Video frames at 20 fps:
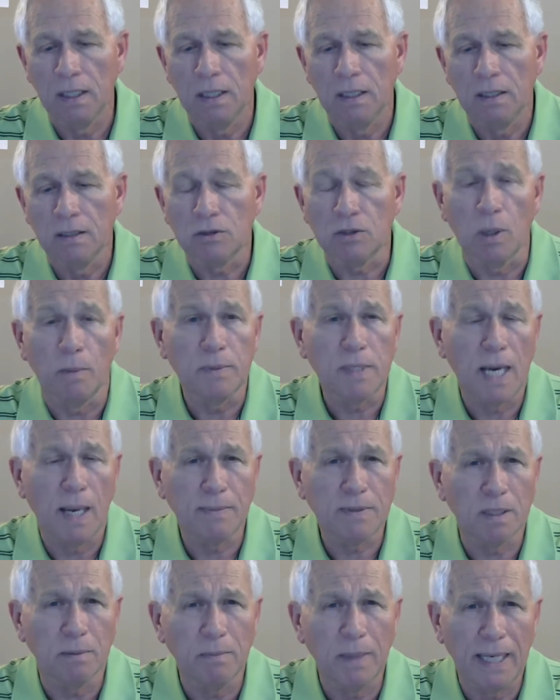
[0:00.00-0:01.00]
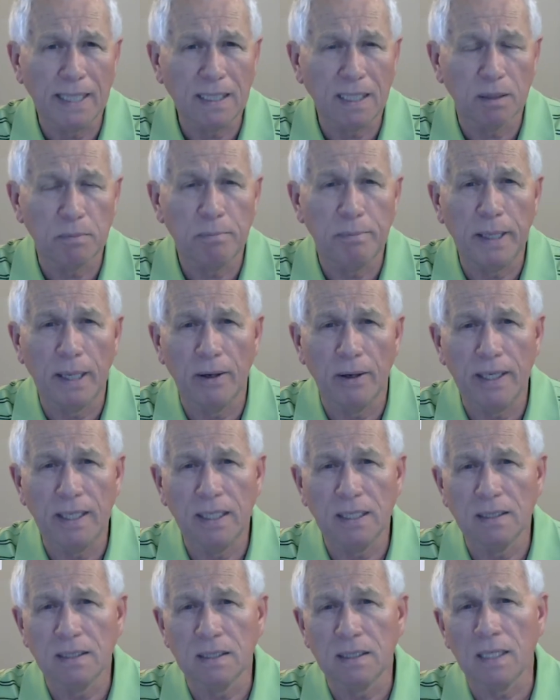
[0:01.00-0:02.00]
Sometimes it might get buried
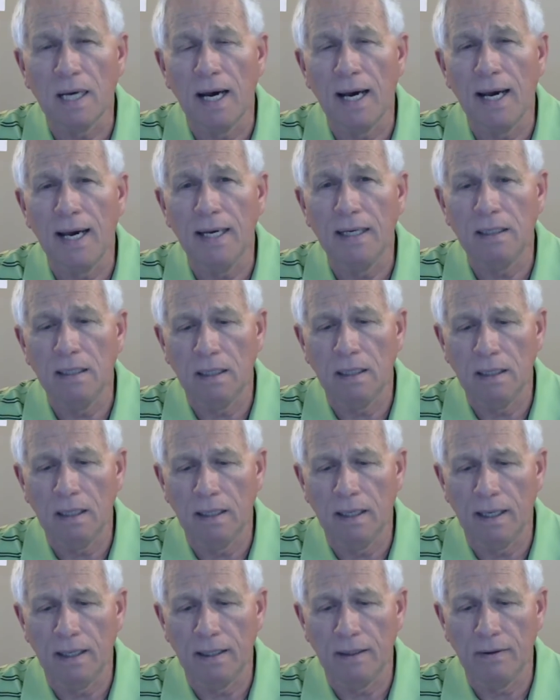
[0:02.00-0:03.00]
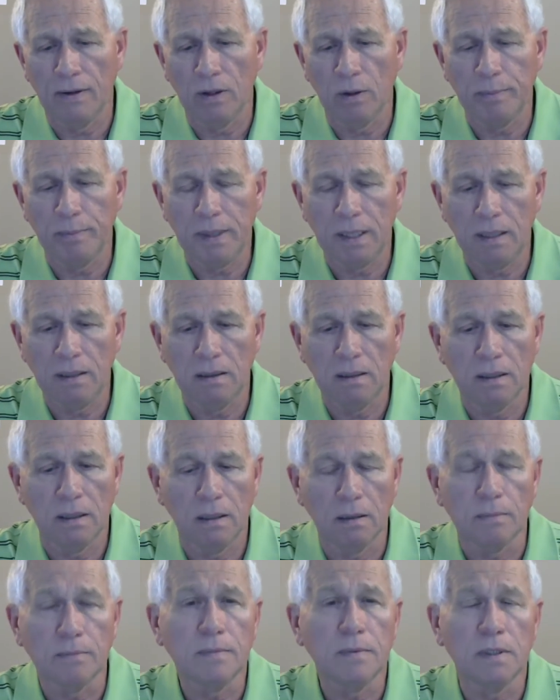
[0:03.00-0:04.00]
inside and there'll be
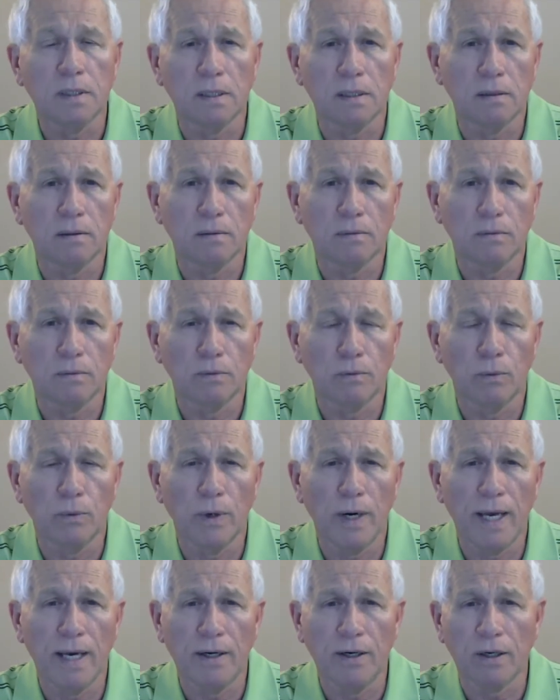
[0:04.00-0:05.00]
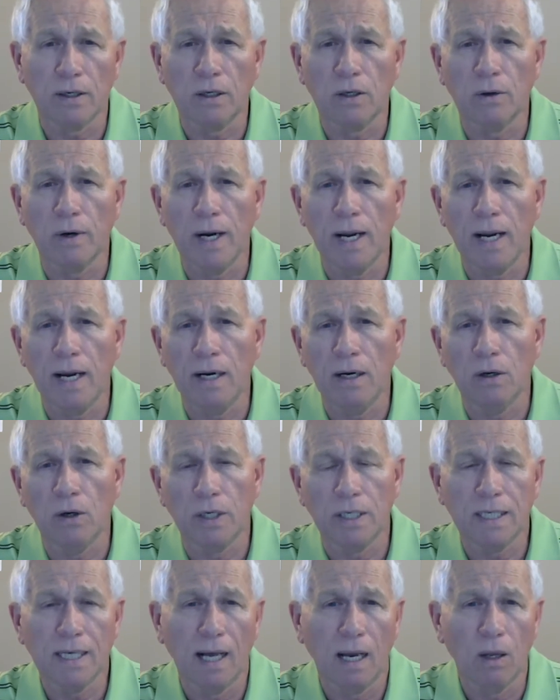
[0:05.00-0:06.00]
the red or gray or
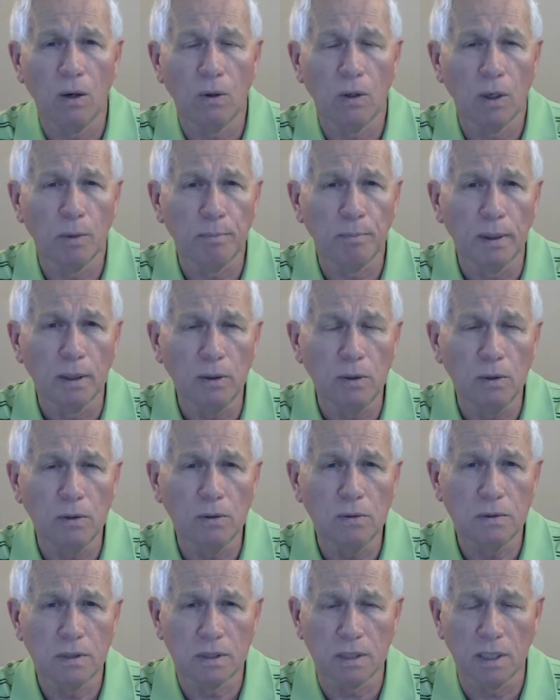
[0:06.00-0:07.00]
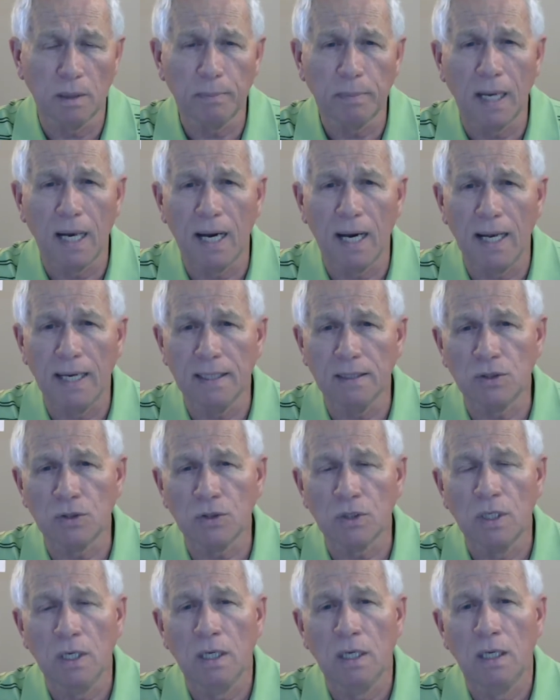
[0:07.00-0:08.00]
yellow or blue zip
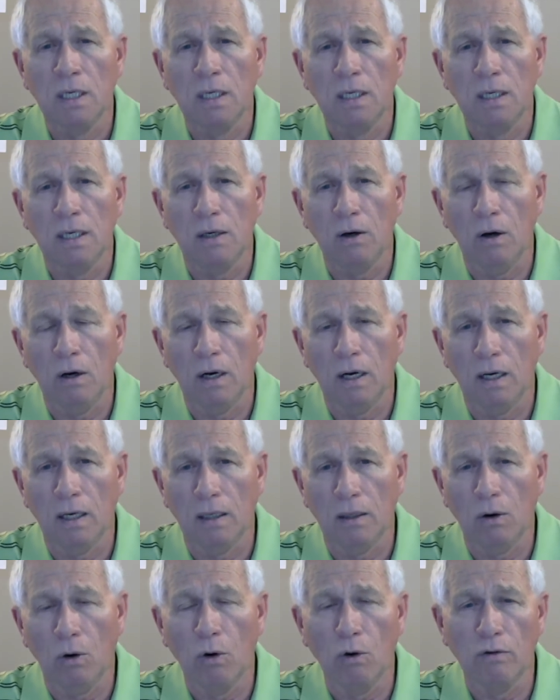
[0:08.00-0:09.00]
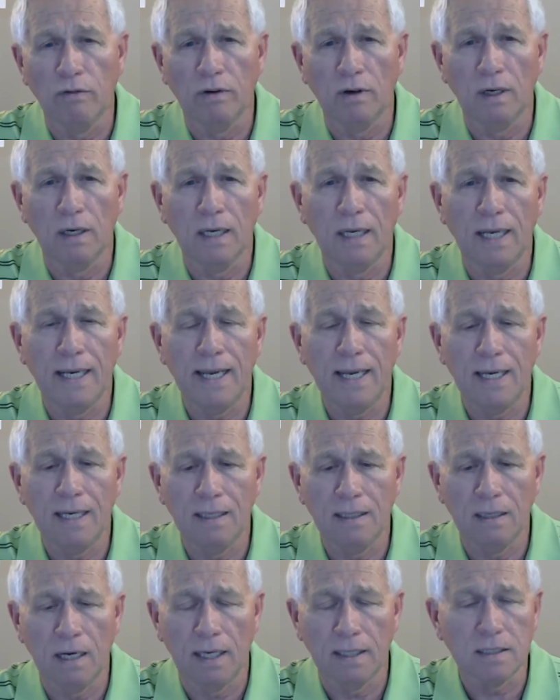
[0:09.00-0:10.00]
lines
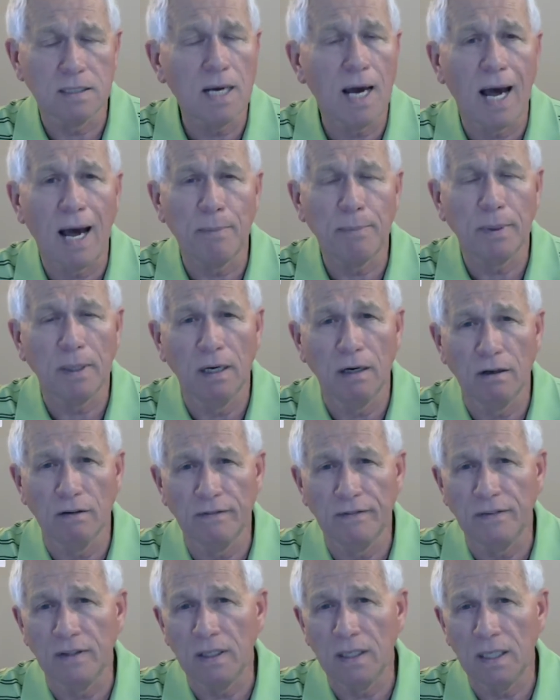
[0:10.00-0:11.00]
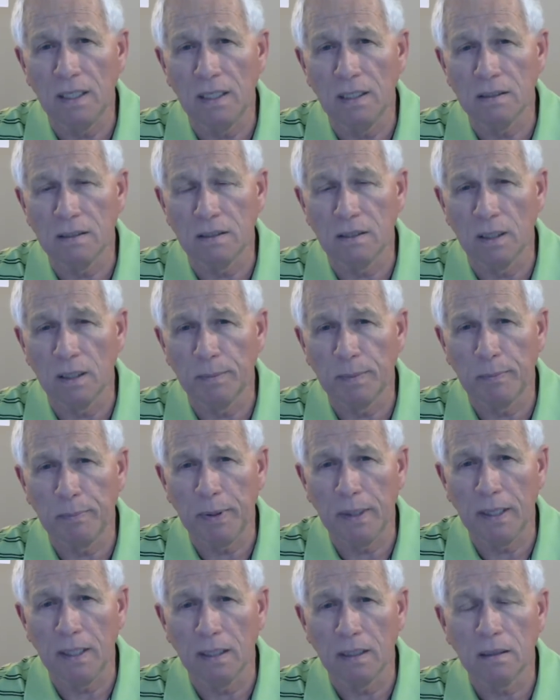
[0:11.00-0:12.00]
overlaying on top of the zip
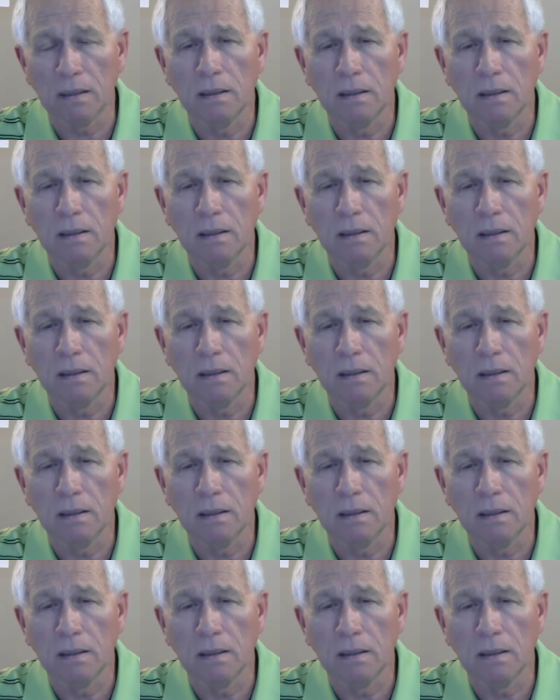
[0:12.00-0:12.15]
pink.